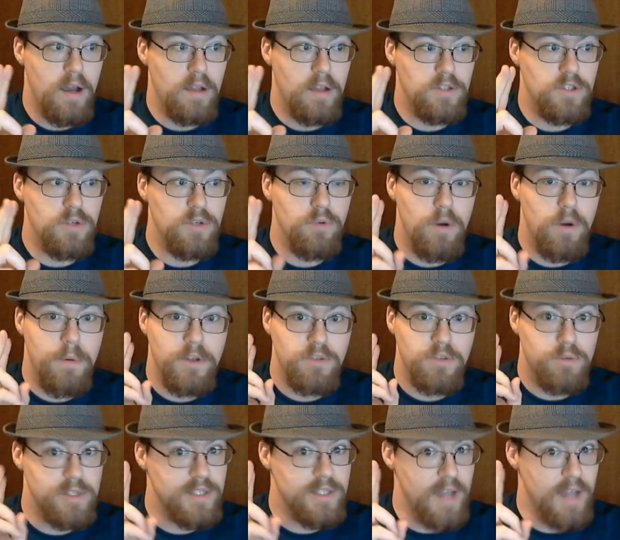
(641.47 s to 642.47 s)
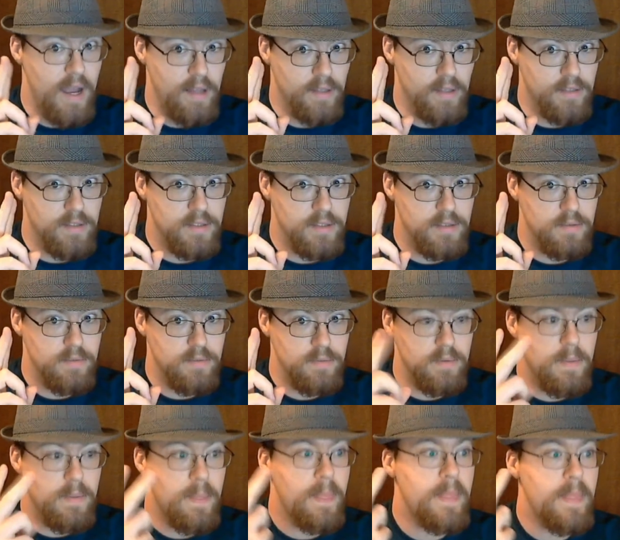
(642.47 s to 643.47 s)
2 robots were silenced,
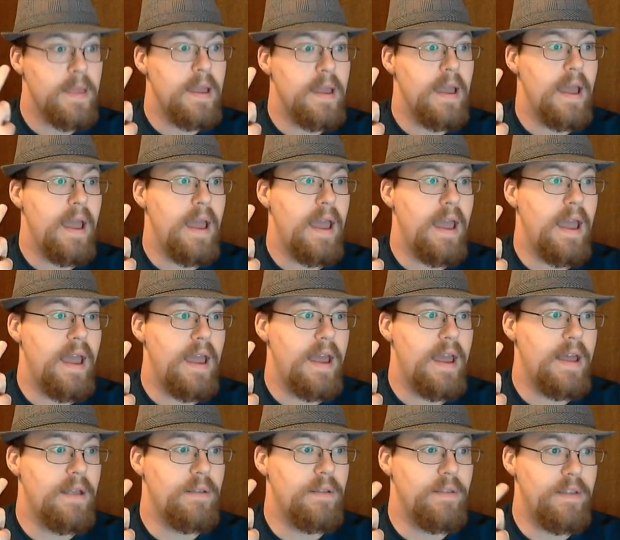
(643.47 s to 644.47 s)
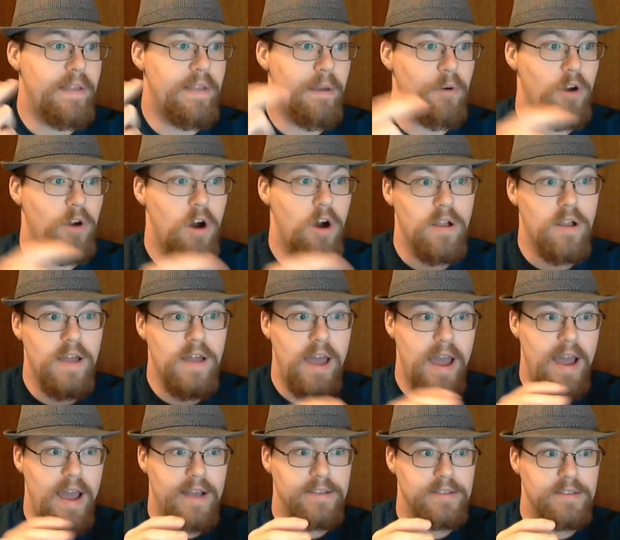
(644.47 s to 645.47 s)
and they were all
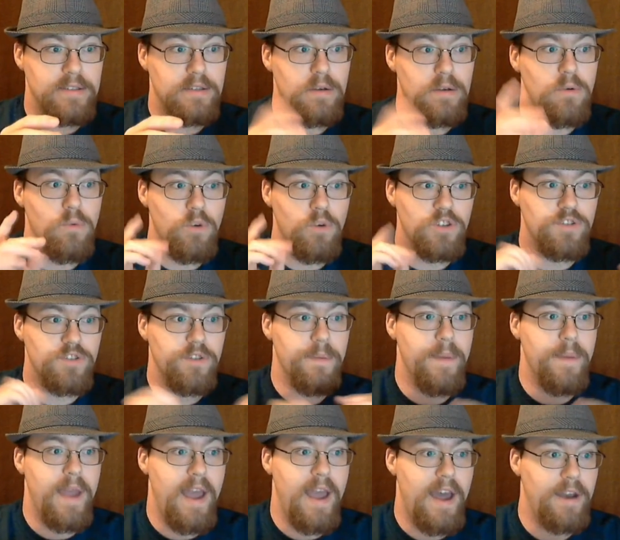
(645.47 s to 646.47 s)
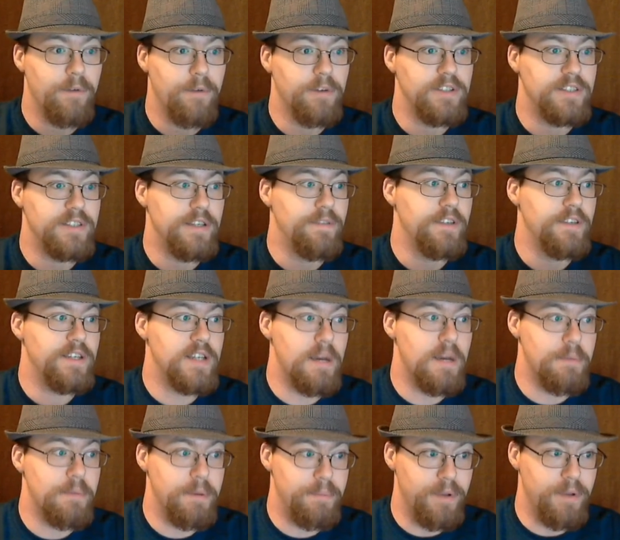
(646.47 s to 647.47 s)
asked which of them hadn't received the
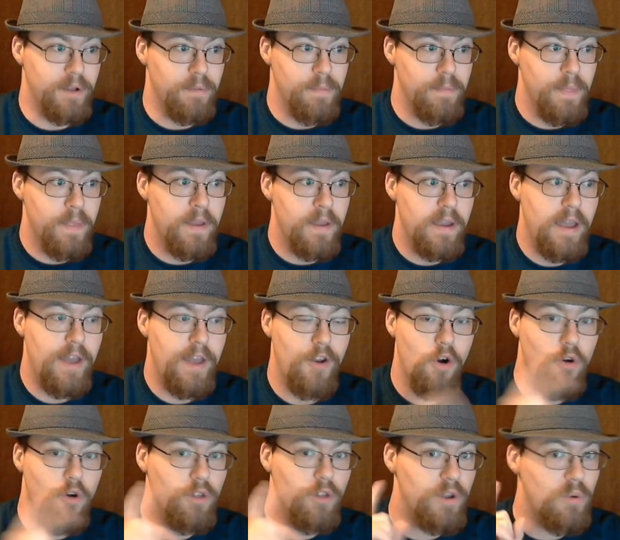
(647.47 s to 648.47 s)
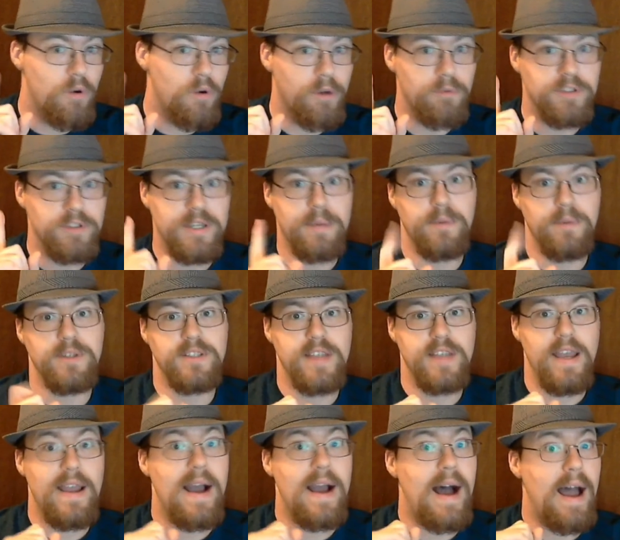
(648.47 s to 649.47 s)
dumbing pill, and only one was able to
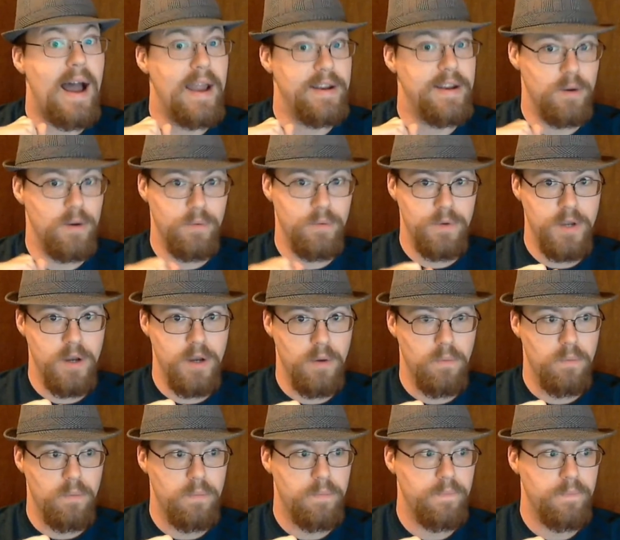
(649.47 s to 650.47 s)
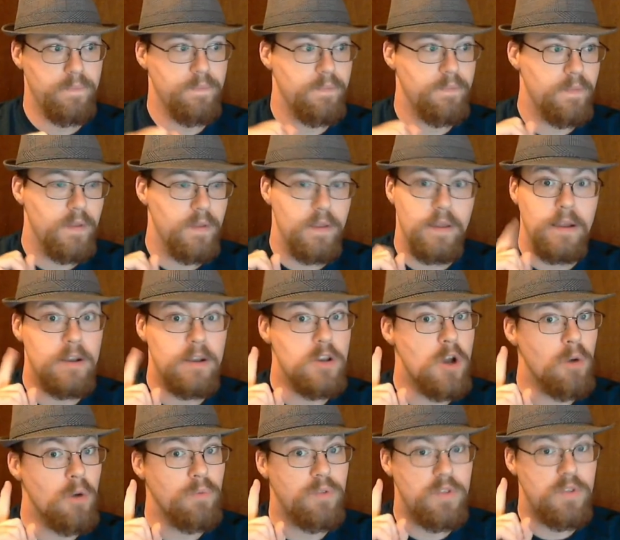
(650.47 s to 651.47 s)
say, "I don't know."
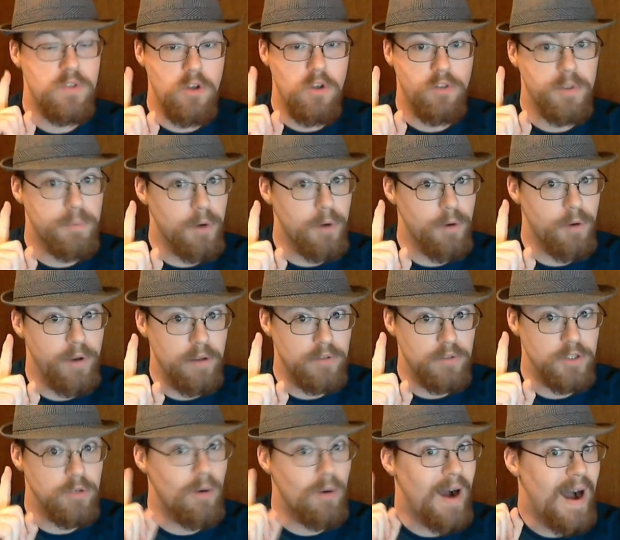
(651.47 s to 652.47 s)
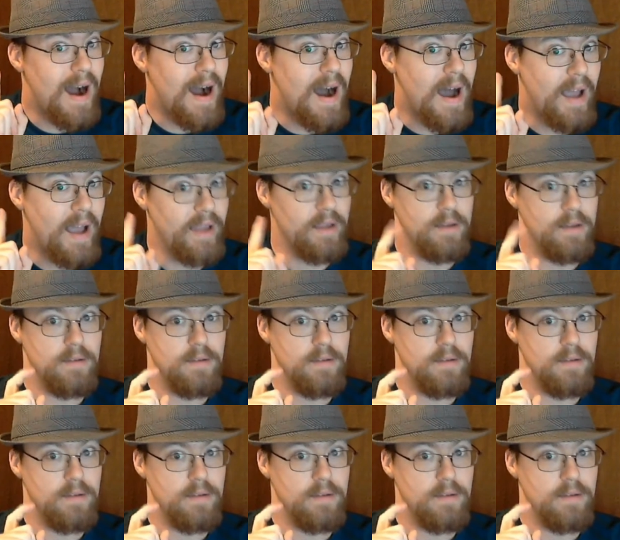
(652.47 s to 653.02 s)
Note the pronoun too, I.